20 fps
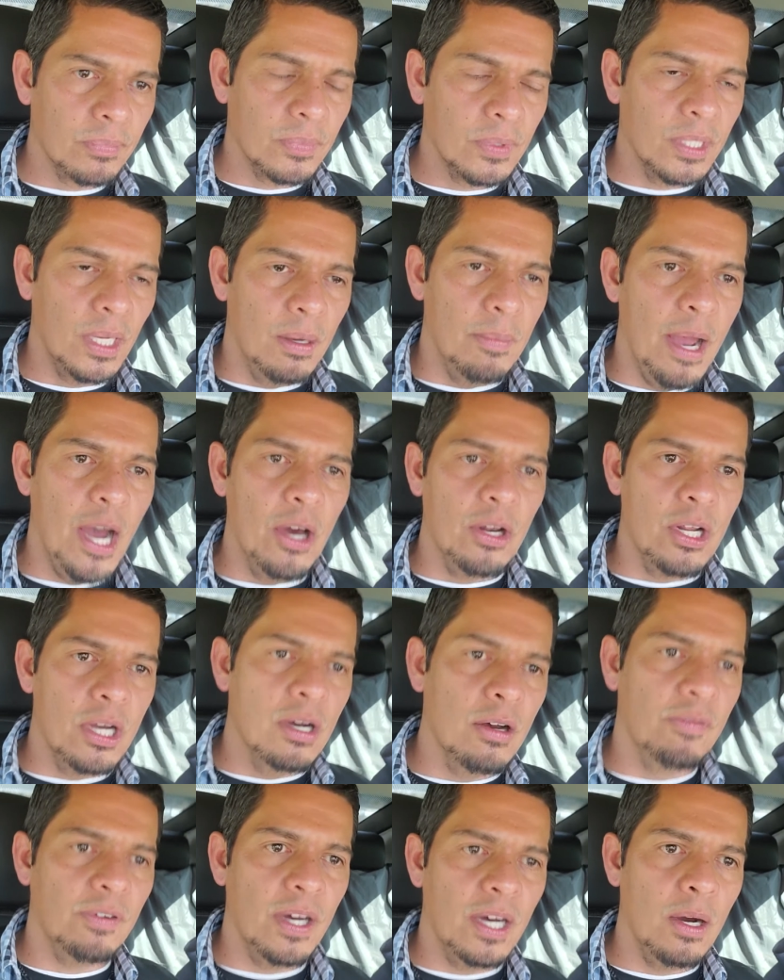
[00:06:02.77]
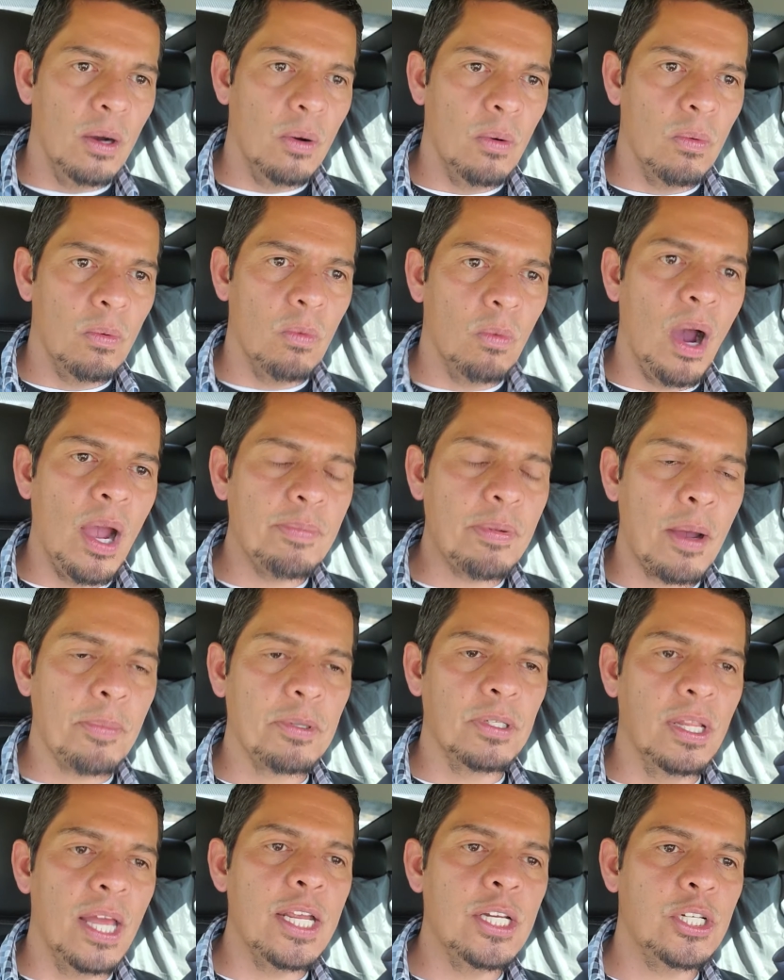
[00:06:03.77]
amount of white
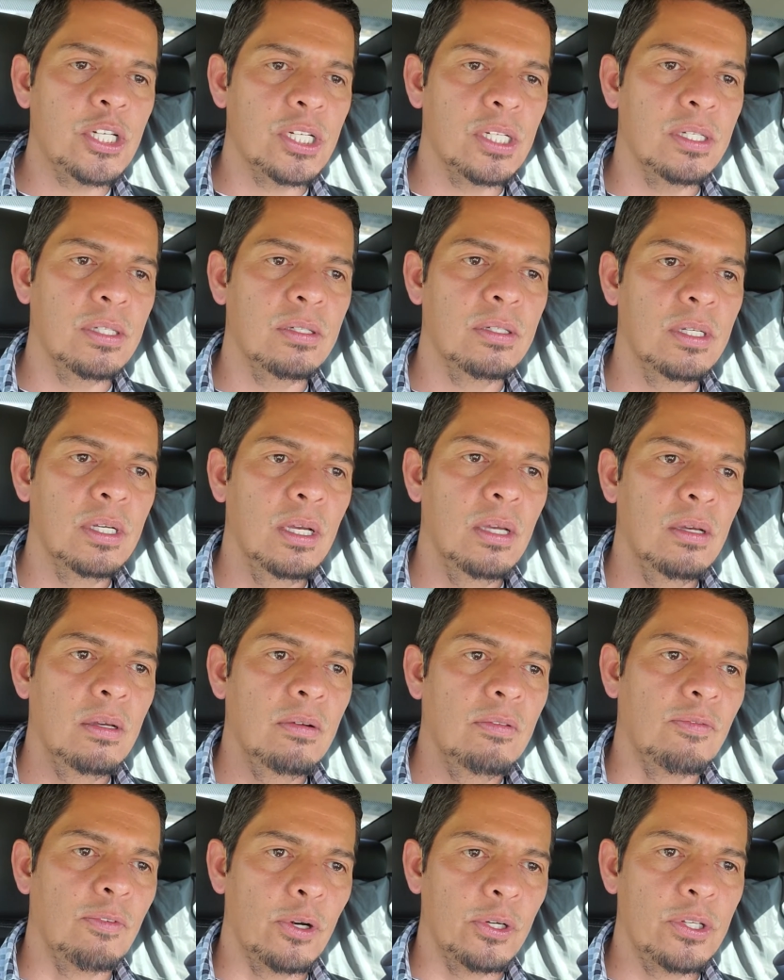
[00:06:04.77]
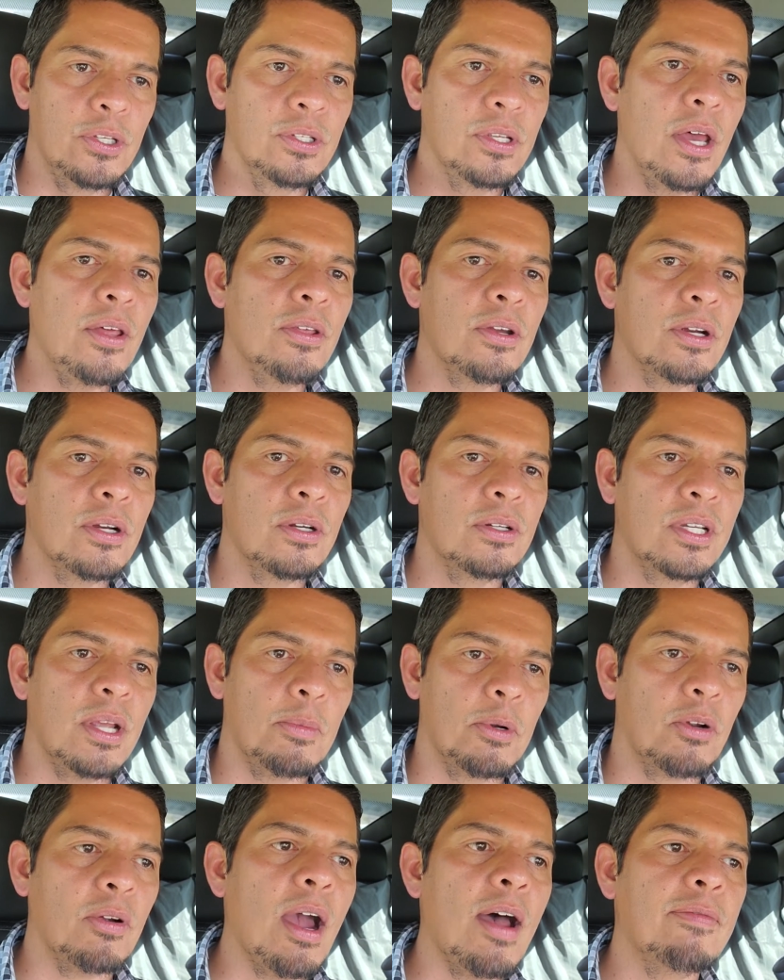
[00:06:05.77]
population versus other
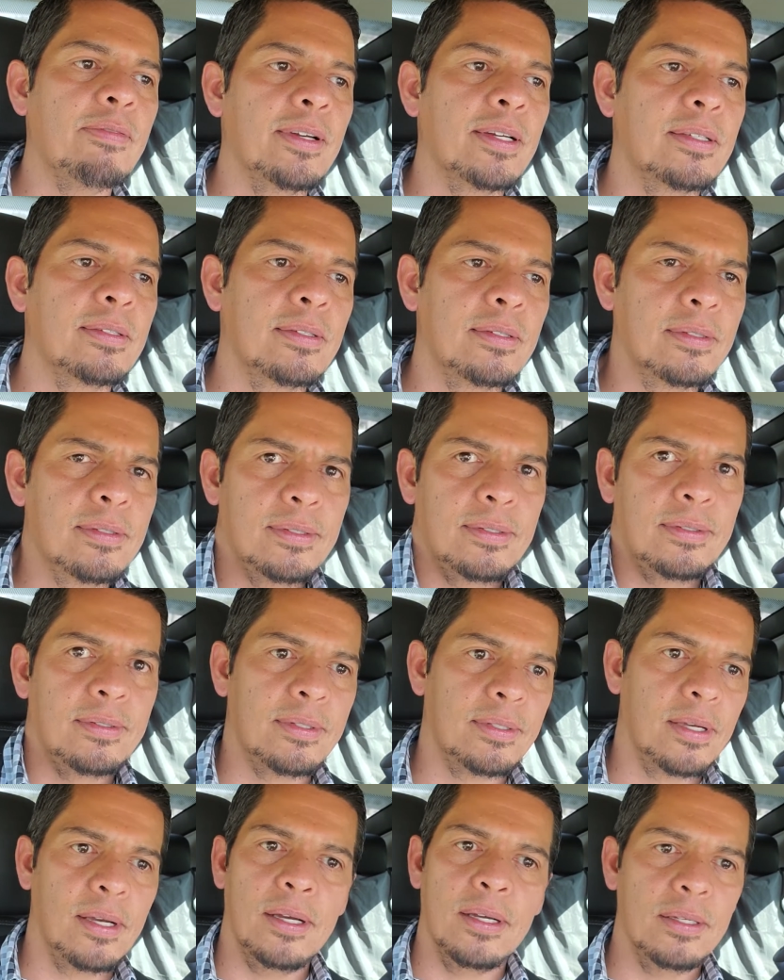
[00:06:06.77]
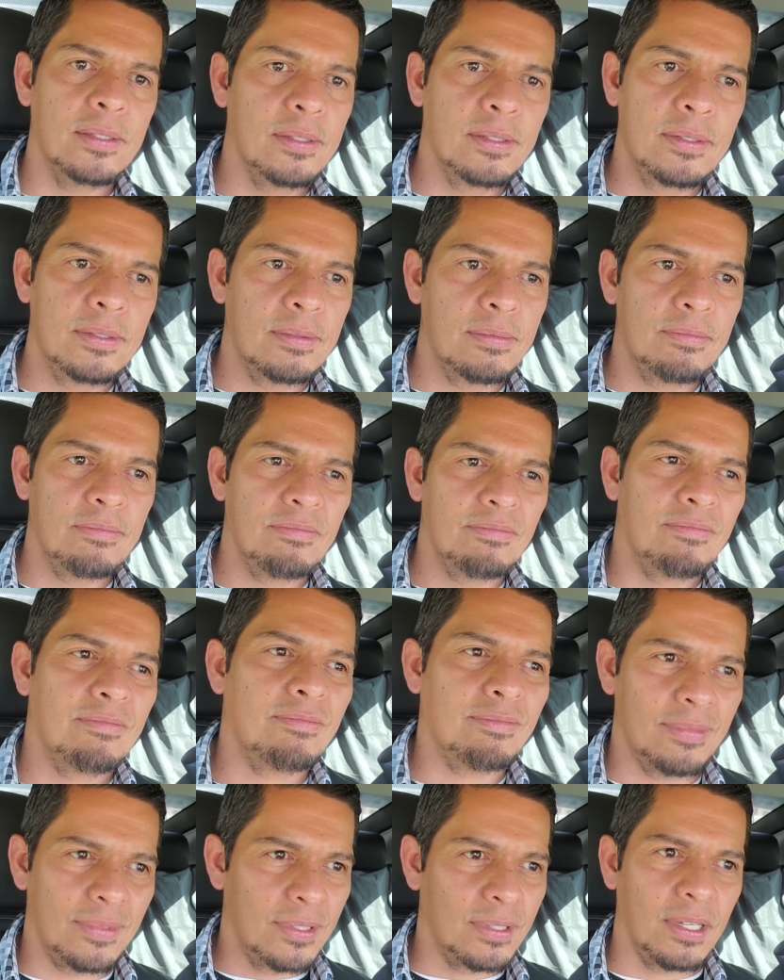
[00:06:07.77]
demographics.
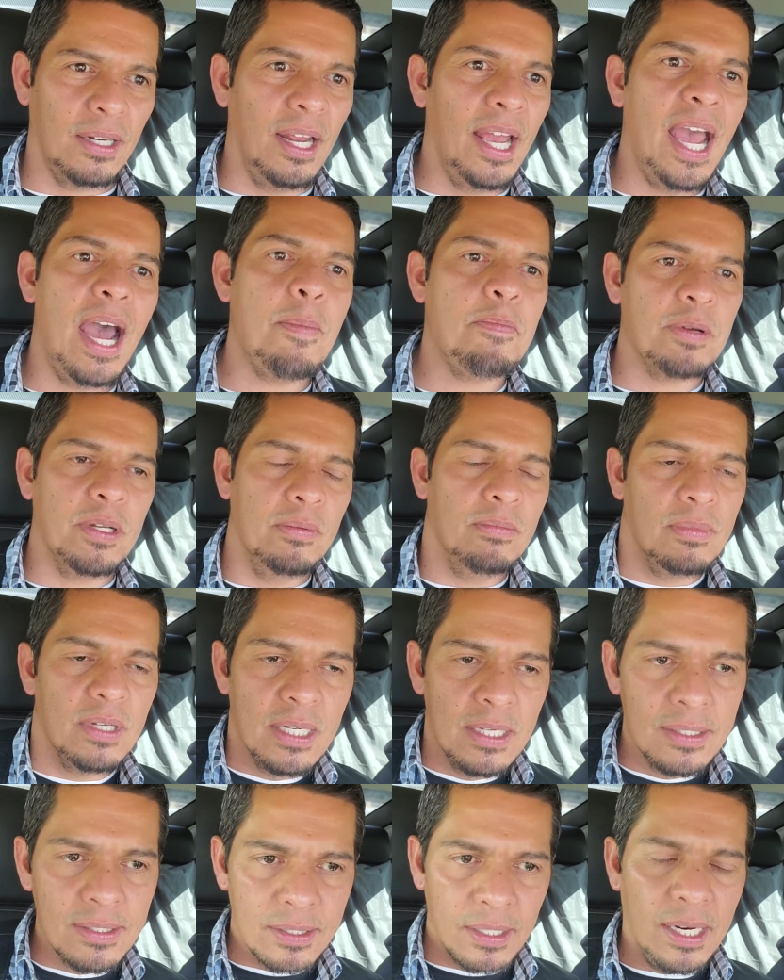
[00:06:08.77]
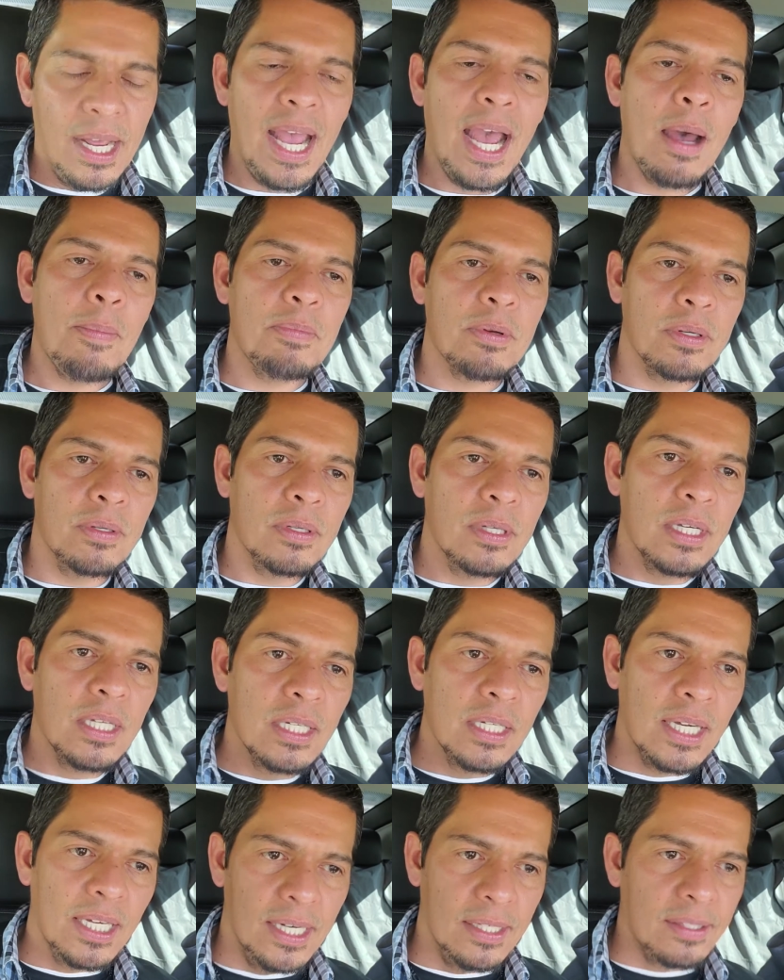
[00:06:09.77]
It's going to happen. It's going to
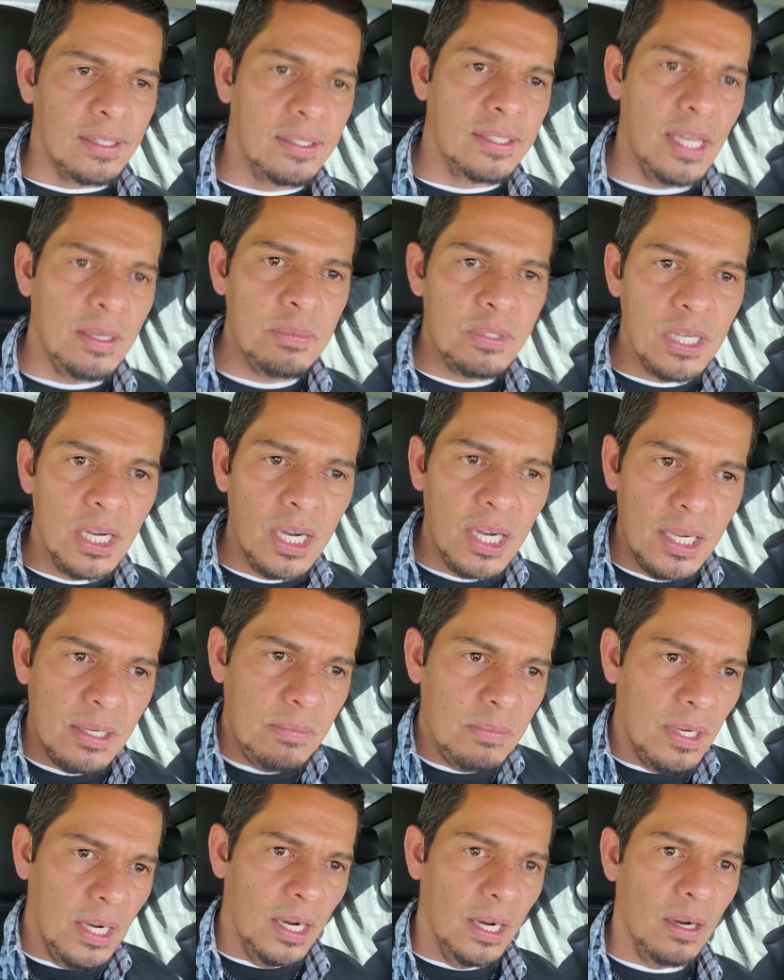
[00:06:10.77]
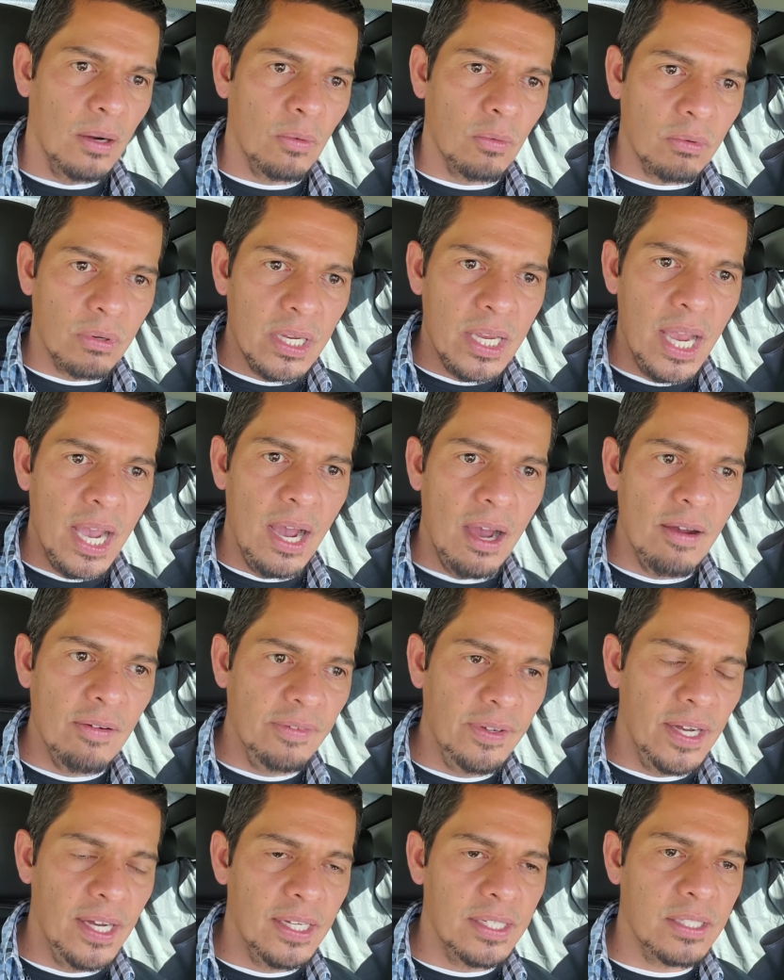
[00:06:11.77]
happen. And at the same time, we
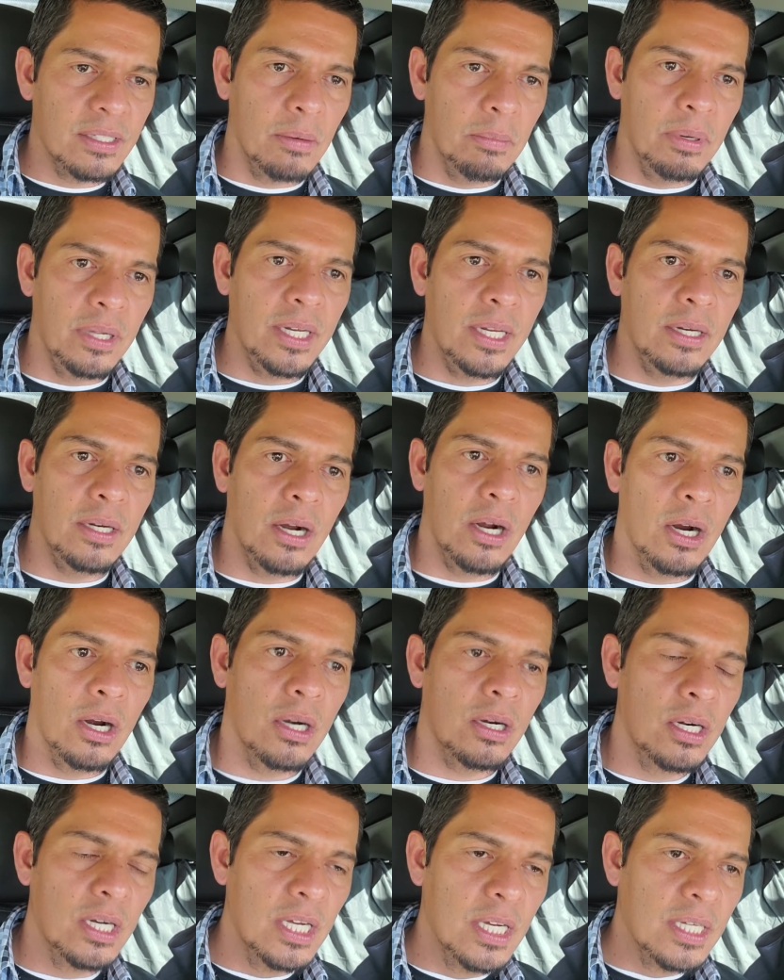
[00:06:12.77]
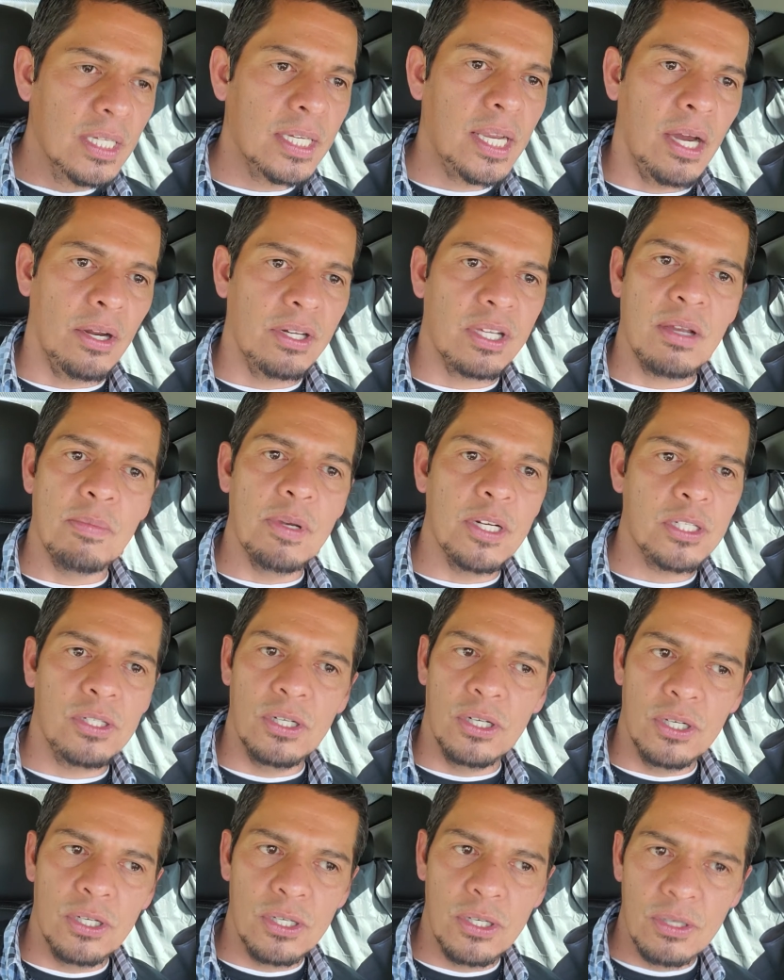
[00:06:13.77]
have somebody in our county
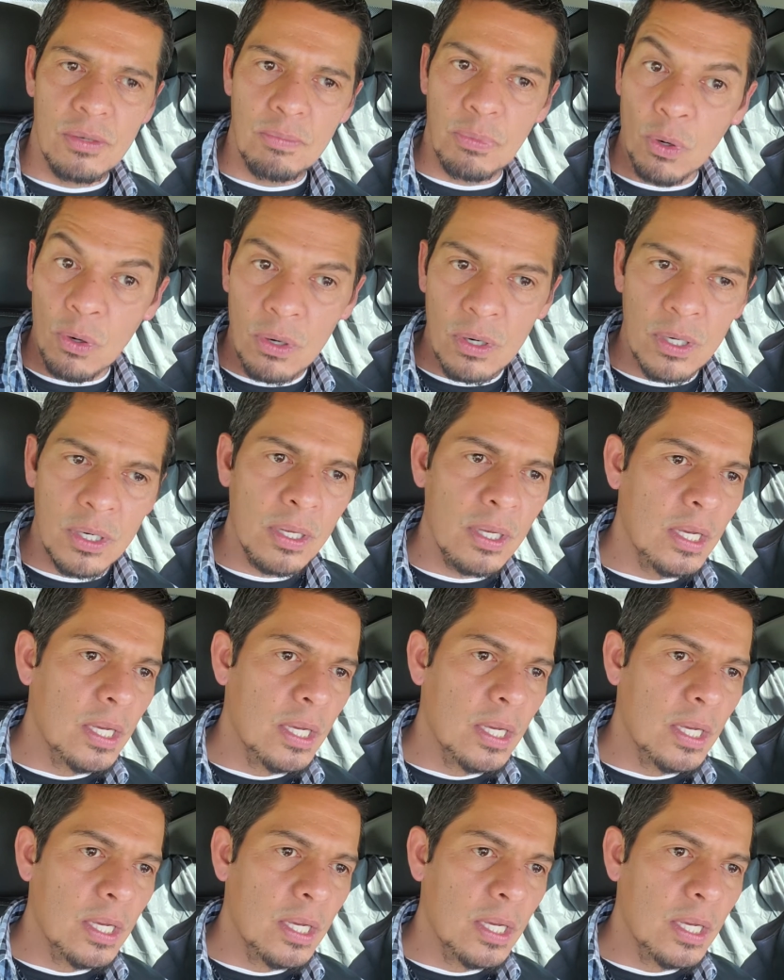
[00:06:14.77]
commissioner board